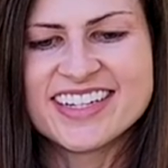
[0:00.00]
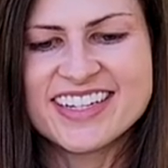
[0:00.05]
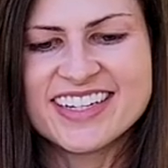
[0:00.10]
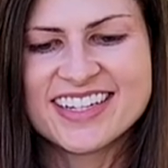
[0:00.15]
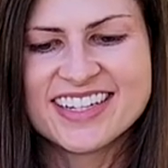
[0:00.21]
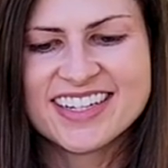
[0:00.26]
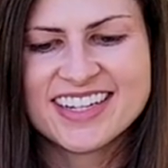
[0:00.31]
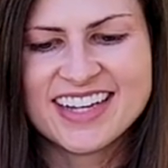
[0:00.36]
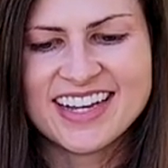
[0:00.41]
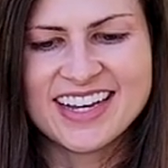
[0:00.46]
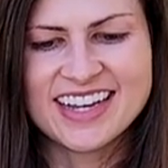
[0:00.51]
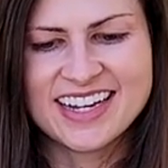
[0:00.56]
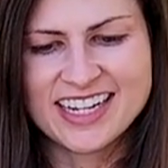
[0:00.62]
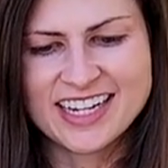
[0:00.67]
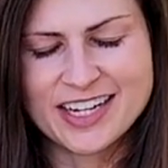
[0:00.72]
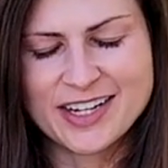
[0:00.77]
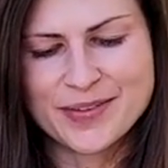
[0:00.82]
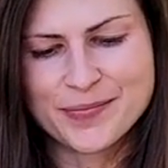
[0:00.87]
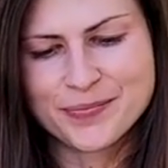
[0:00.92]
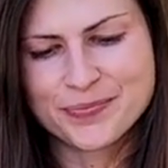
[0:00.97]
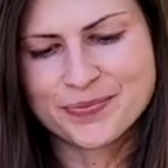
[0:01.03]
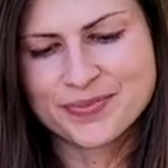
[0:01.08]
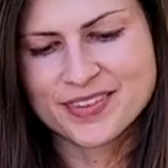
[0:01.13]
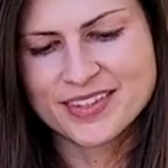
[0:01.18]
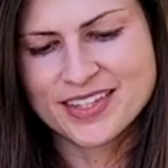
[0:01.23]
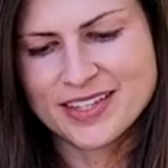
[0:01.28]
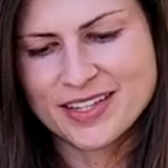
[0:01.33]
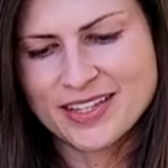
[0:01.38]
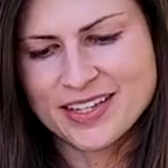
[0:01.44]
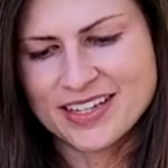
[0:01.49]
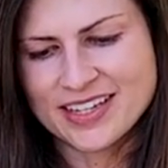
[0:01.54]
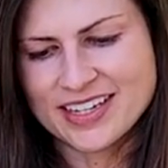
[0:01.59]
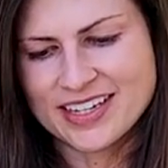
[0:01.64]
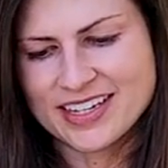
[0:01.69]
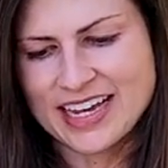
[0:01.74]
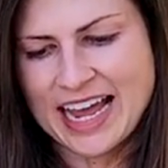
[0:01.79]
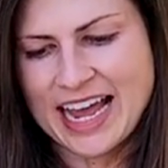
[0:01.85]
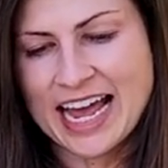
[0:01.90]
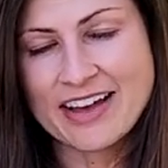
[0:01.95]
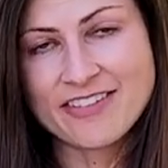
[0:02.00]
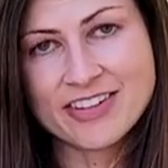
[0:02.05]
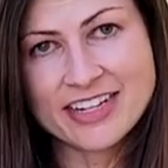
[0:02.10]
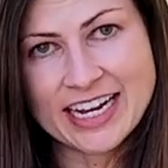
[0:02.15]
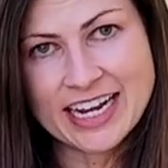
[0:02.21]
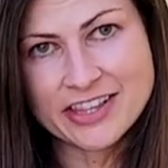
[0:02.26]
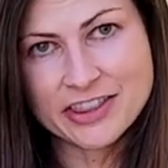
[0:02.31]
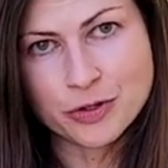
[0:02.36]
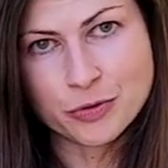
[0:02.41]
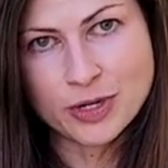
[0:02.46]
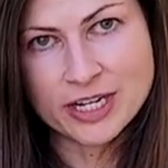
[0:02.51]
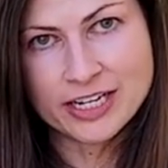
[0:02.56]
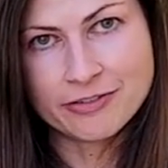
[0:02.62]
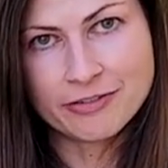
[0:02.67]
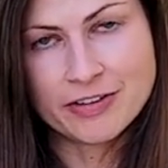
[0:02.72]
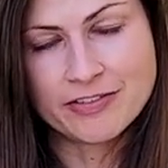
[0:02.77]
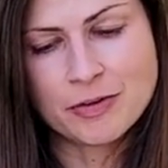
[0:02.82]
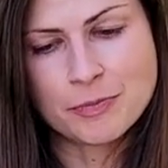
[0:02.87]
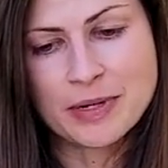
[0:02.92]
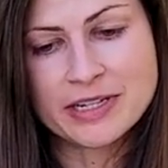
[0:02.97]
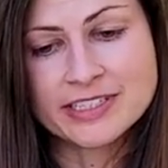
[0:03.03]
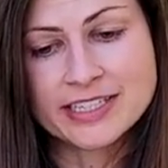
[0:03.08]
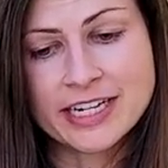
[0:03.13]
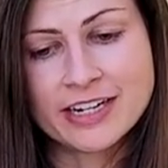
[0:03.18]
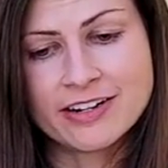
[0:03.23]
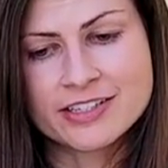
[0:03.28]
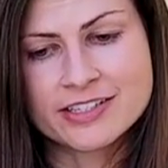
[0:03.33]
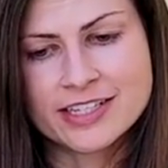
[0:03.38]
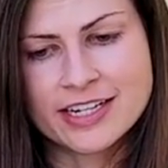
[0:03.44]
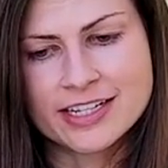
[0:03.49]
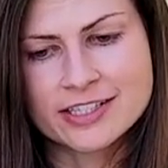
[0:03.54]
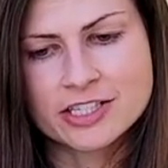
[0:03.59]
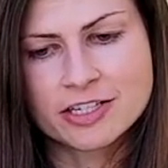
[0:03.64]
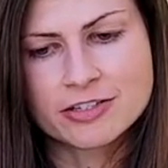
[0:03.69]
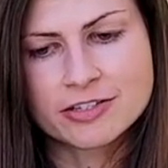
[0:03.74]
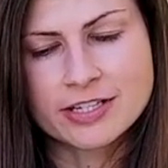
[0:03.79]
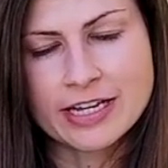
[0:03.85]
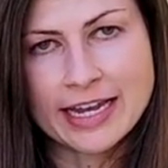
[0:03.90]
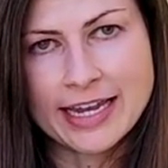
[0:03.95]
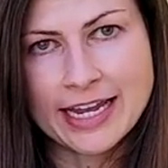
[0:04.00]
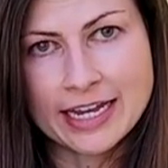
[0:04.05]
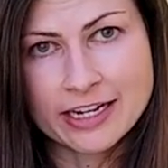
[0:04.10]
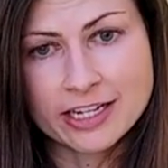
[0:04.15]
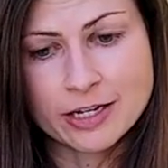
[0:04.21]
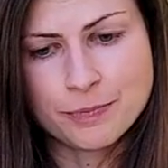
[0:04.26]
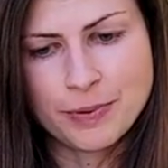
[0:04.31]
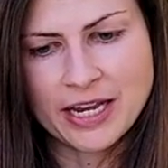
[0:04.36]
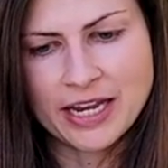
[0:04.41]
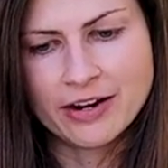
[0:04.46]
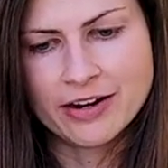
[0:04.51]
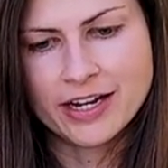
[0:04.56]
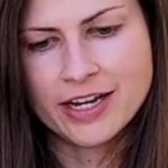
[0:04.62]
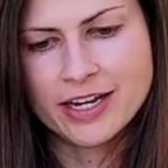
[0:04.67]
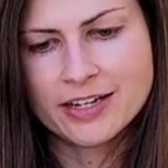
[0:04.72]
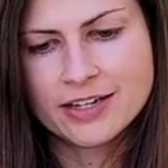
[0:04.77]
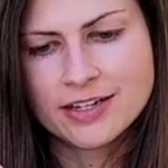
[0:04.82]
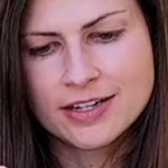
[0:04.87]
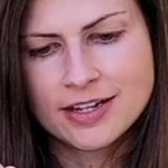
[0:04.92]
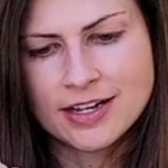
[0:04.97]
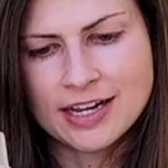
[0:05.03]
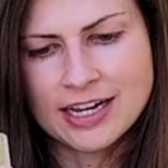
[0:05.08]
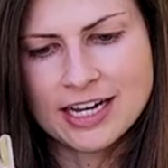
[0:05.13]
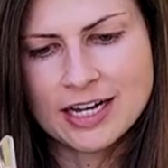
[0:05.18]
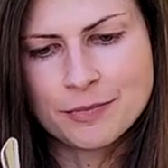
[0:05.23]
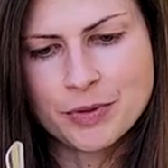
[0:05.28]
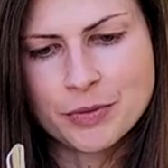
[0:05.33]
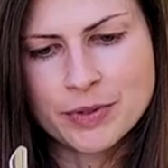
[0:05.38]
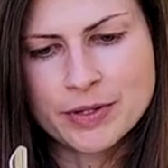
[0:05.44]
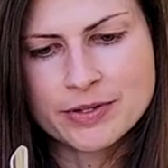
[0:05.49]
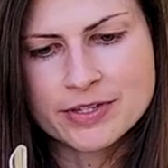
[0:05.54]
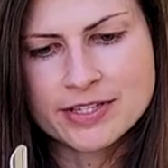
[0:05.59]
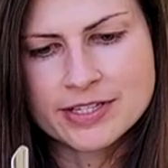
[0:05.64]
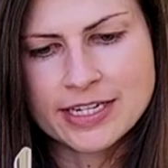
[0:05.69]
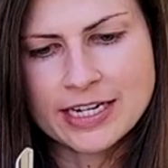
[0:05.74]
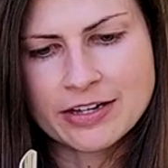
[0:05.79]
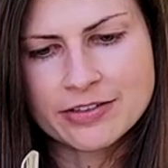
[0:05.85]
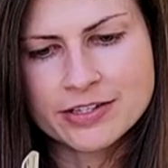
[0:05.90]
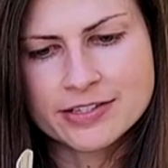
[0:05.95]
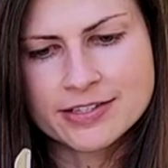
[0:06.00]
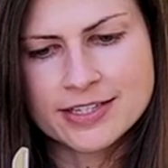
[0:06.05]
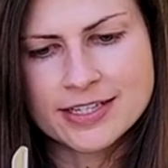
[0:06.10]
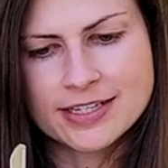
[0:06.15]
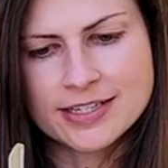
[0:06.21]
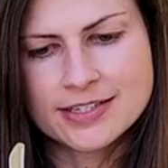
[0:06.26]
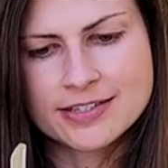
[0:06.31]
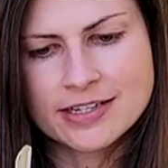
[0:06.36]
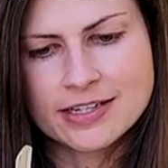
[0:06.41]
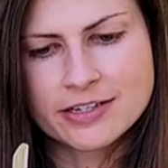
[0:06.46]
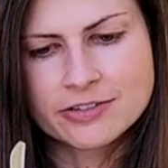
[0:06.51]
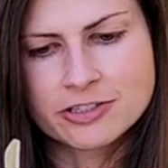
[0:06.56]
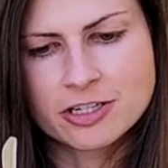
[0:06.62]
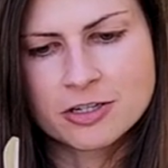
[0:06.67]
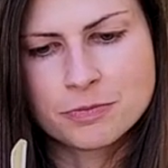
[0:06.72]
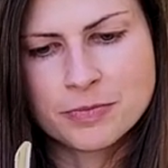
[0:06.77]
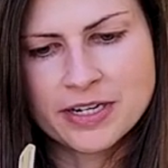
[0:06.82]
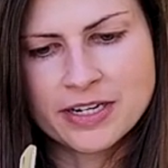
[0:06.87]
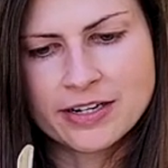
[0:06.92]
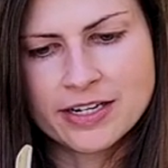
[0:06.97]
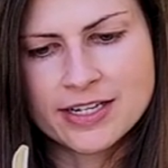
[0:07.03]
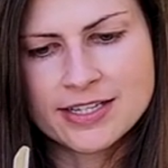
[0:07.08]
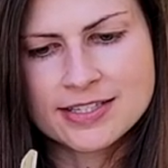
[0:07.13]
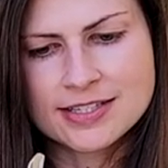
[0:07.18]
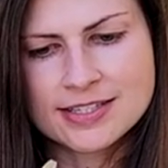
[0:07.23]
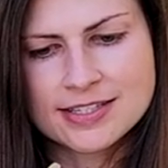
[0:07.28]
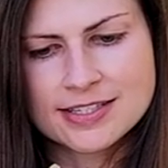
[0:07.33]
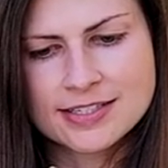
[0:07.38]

Um, I haven't had the one at River Belle Terrace yet, so I can't compare it, uh, but we'll see how this is on its own merits.